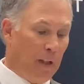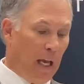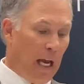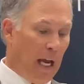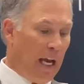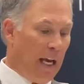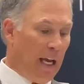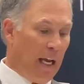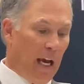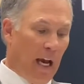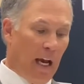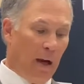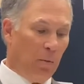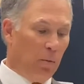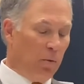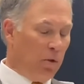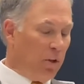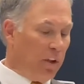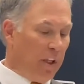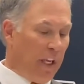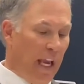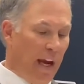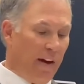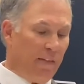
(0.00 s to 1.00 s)
I
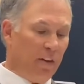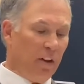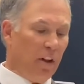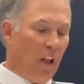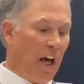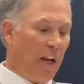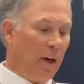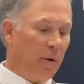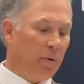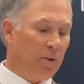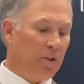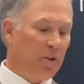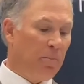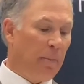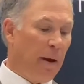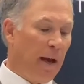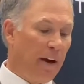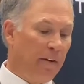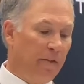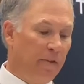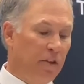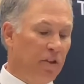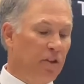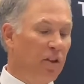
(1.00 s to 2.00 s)
really have a lot of
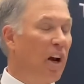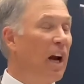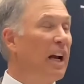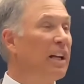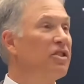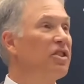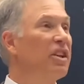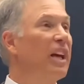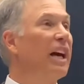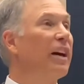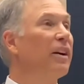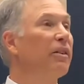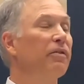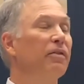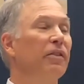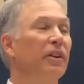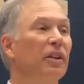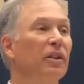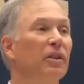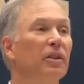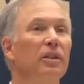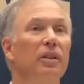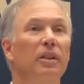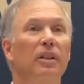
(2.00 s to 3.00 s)
respect for Scott
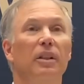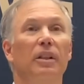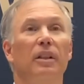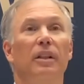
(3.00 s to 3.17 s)
Satterfield.